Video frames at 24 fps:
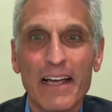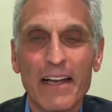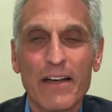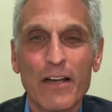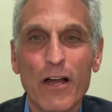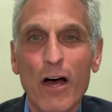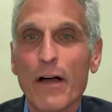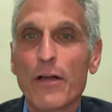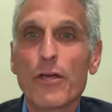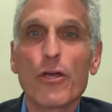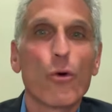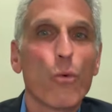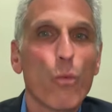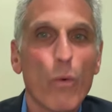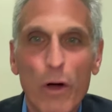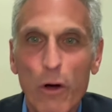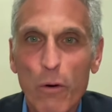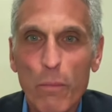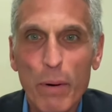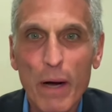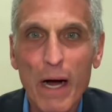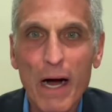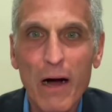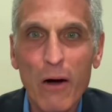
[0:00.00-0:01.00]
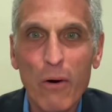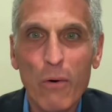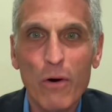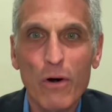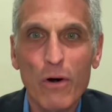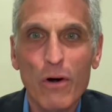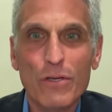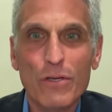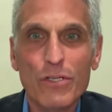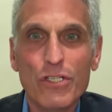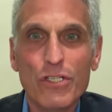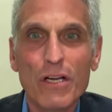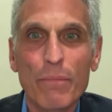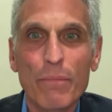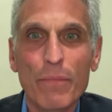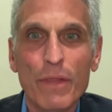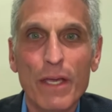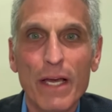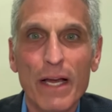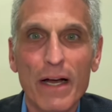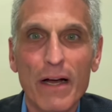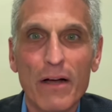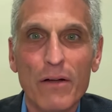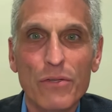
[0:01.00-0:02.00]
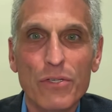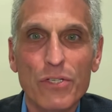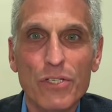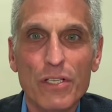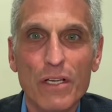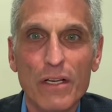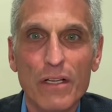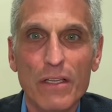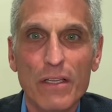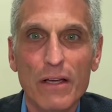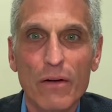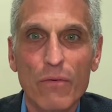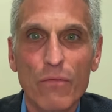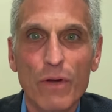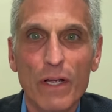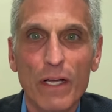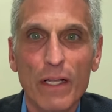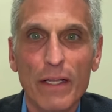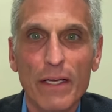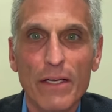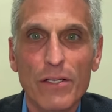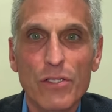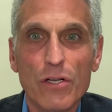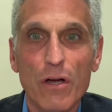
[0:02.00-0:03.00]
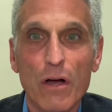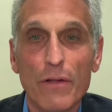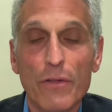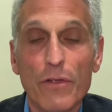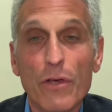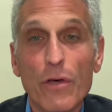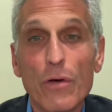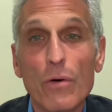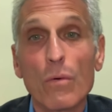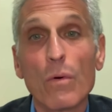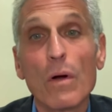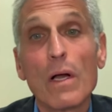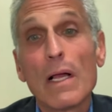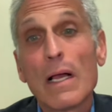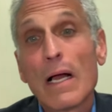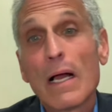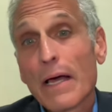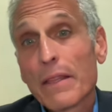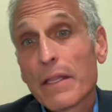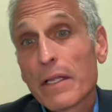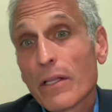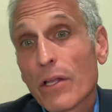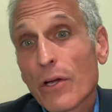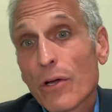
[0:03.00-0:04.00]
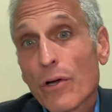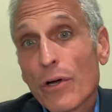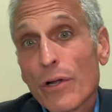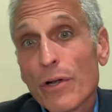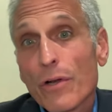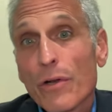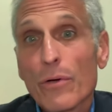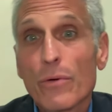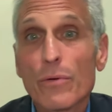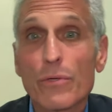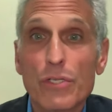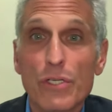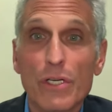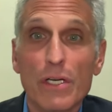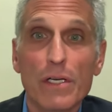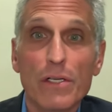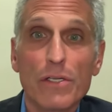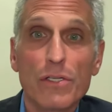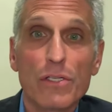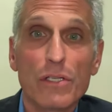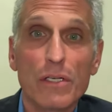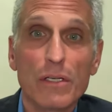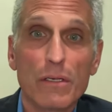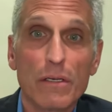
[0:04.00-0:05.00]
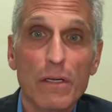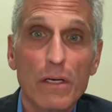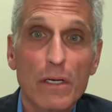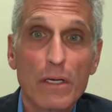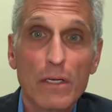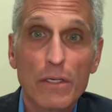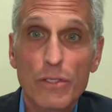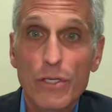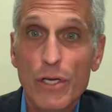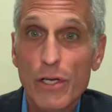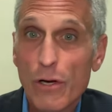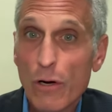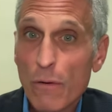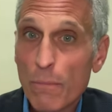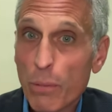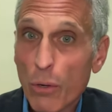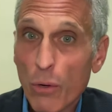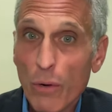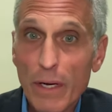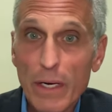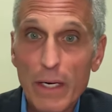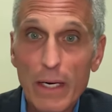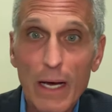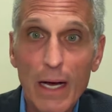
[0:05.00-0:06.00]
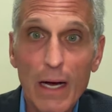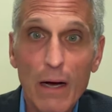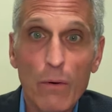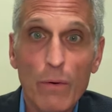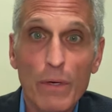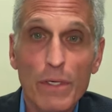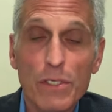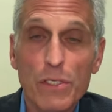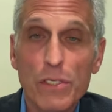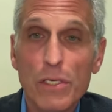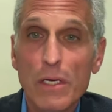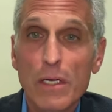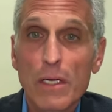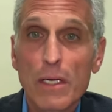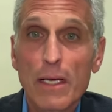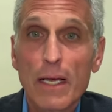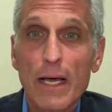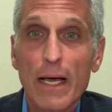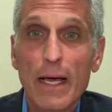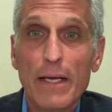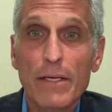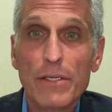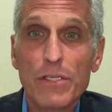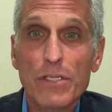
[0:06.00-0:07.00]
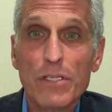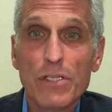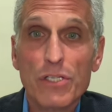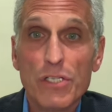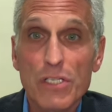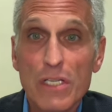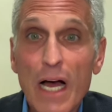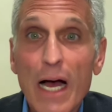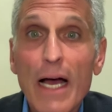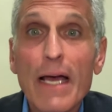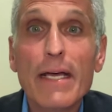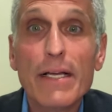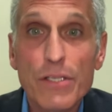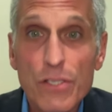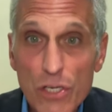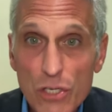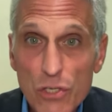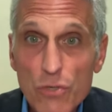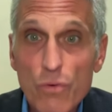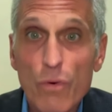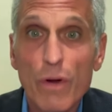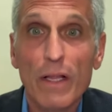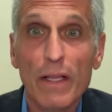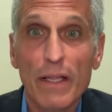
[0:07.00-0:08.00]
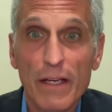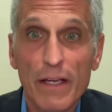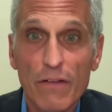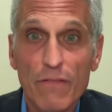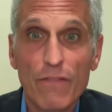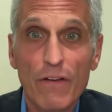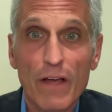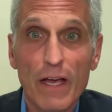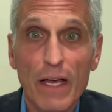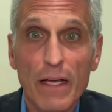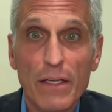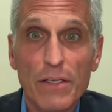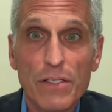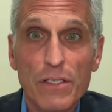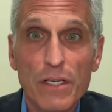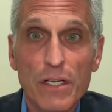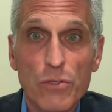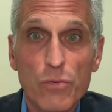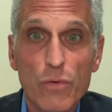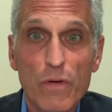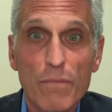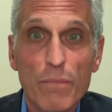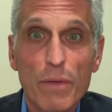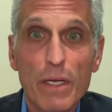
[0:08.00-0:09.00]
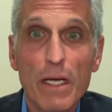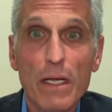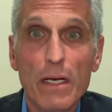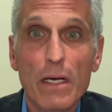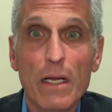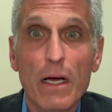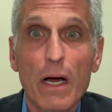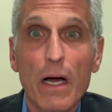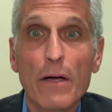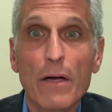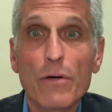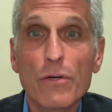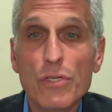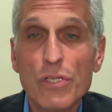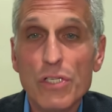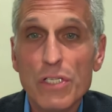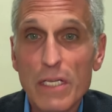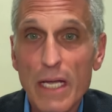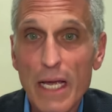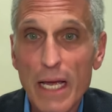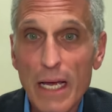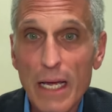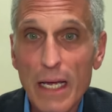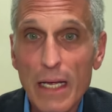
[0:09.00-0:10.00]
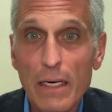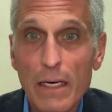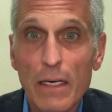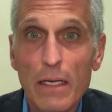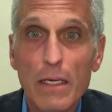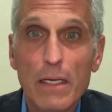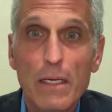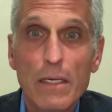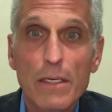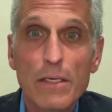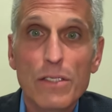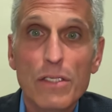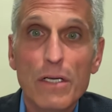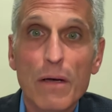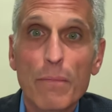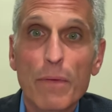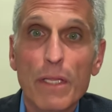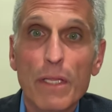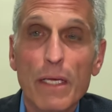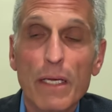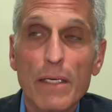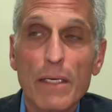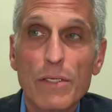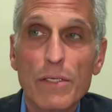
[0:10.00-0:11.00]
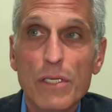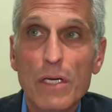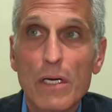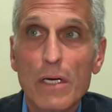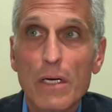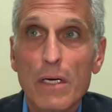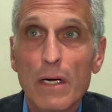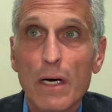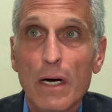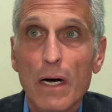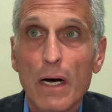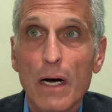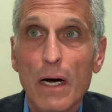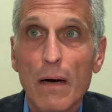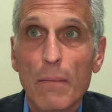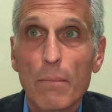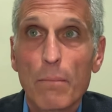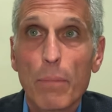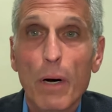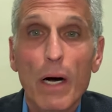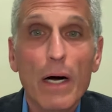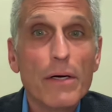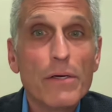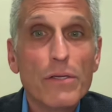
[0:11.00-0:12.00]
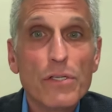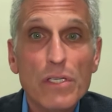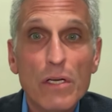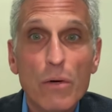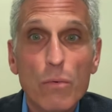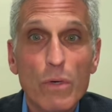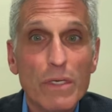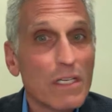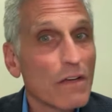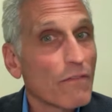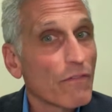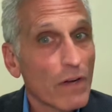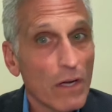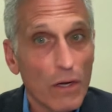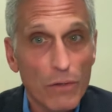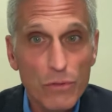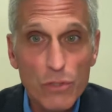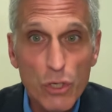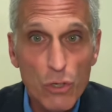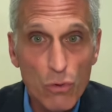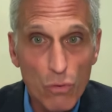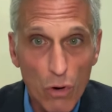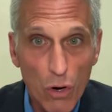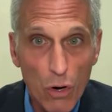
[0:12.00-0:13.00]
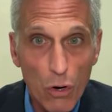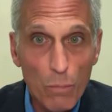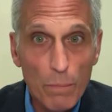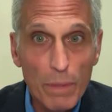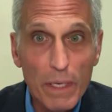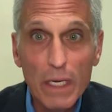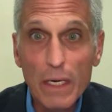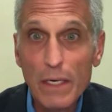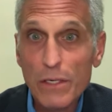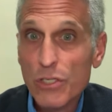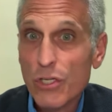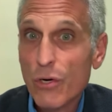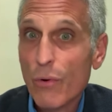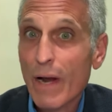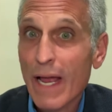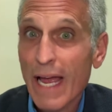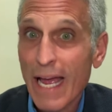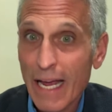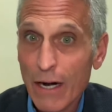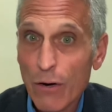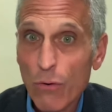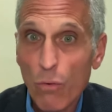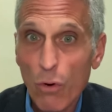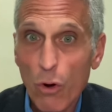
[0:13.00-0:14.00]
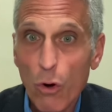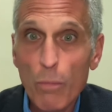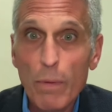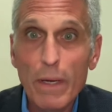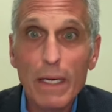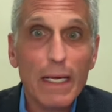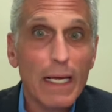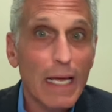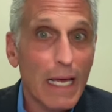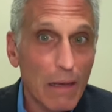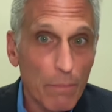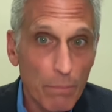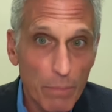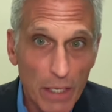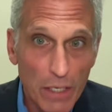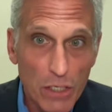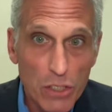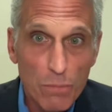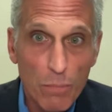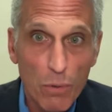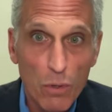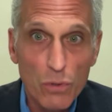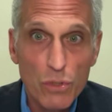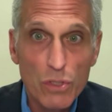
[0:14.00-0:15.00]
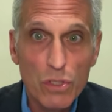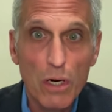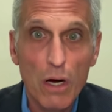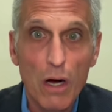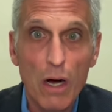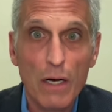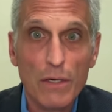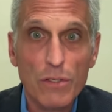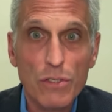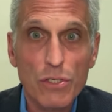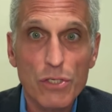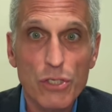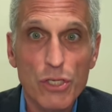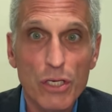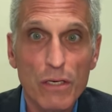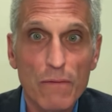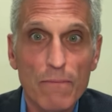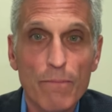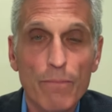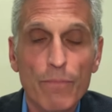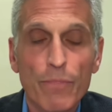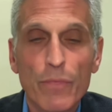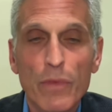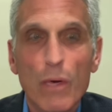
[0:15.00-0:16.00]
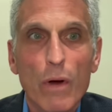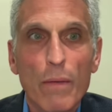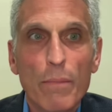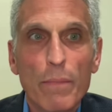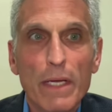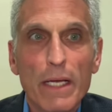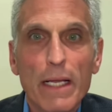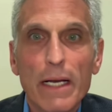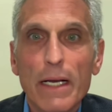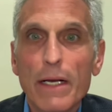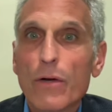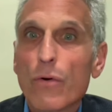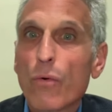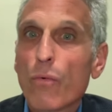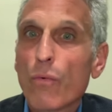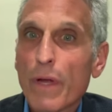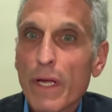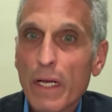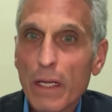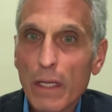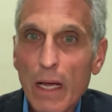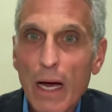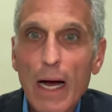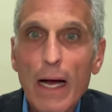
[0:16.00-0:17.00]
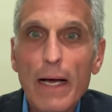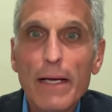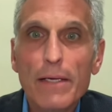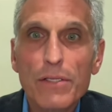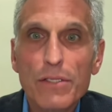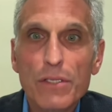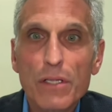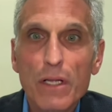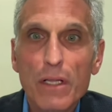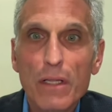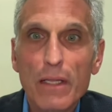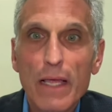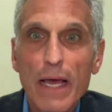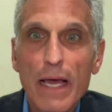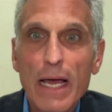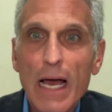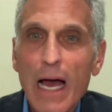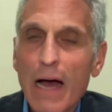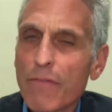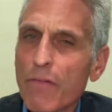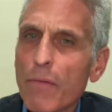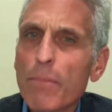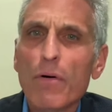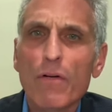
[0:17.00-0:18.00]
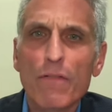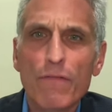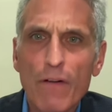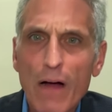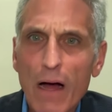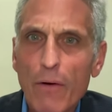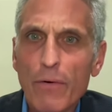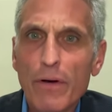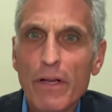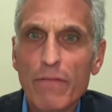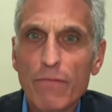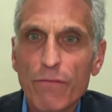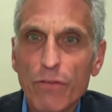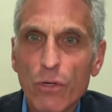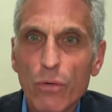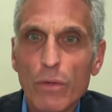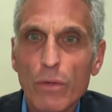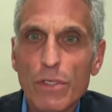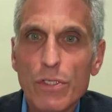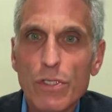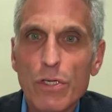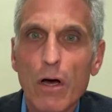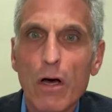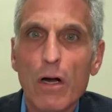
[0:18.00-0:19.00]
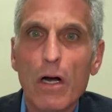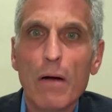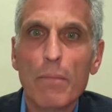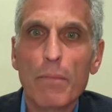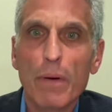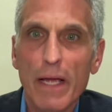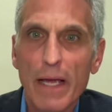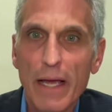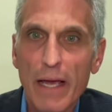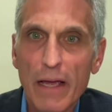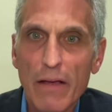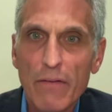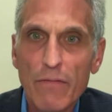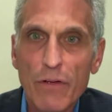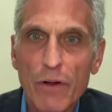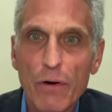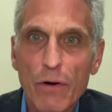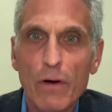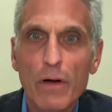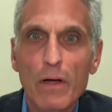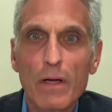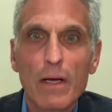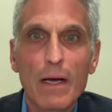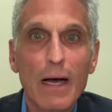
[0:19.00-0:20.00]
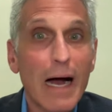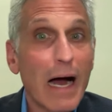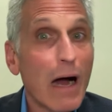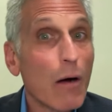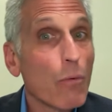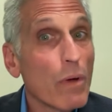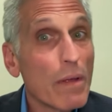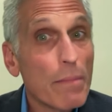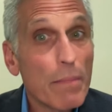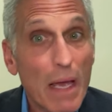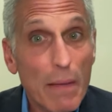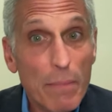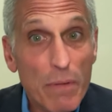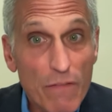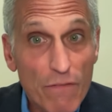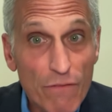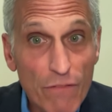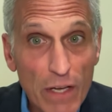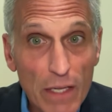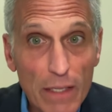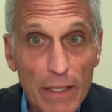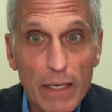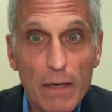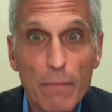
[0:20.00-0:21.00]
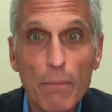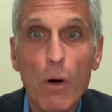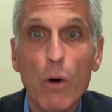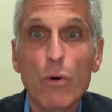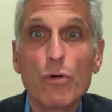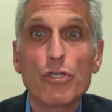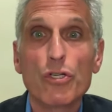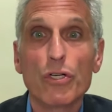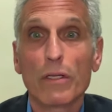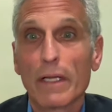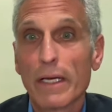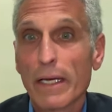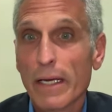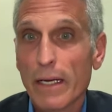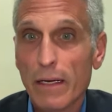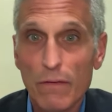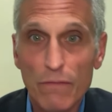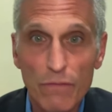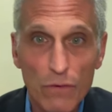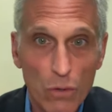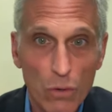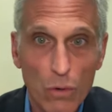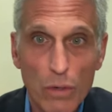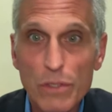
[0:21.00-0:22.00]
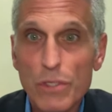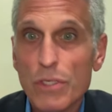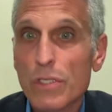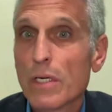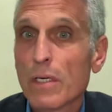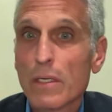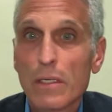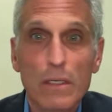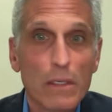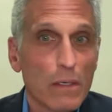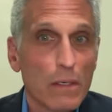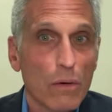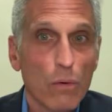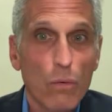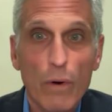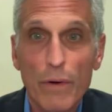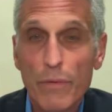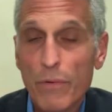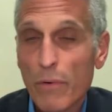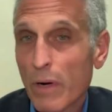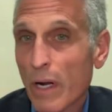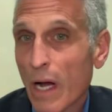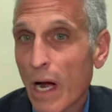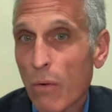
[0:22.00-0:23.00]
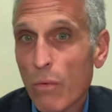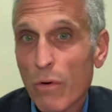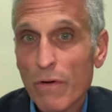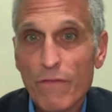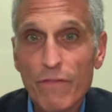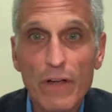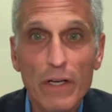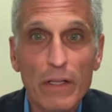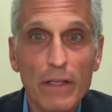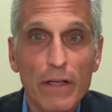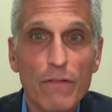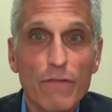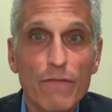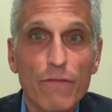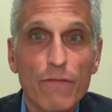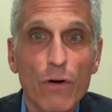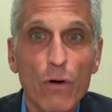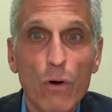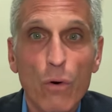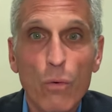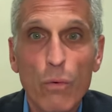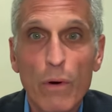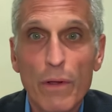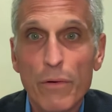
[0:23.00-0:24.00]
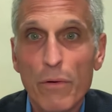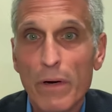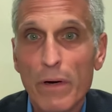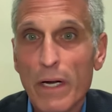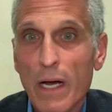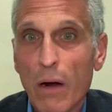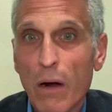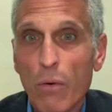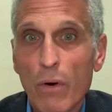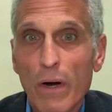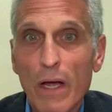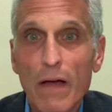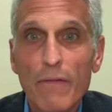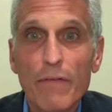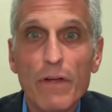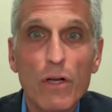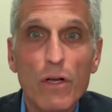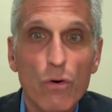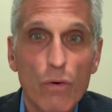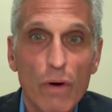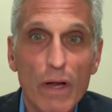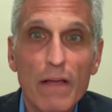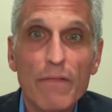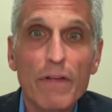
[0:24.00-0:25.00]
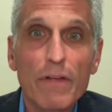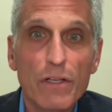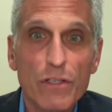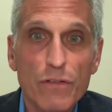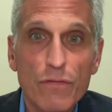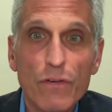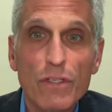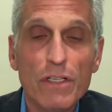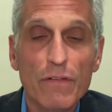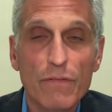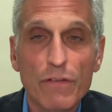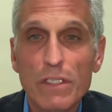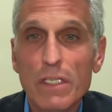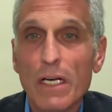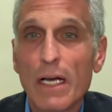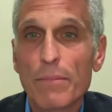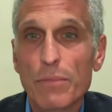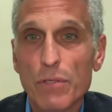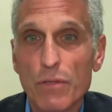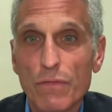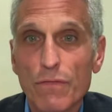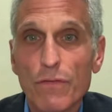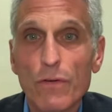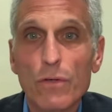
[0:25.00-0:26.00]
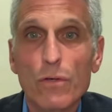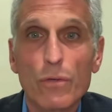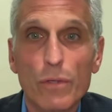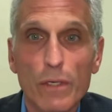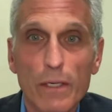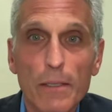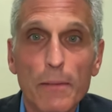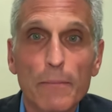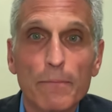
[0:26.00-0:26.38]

and not your willpower or something else that that really is on you. I think the good news is that to your point now is as the science has really advanced, as we begin to understand some of these uh, bugs that were difficult to grow because they're anaerobic, can't be exposed to oxygen, we're beginning to realize that they have a profound influence on our behavior, how we may be feeling emotionally, and of course, whether or not we're feeling full, whether or not we're having cravings for different types of food.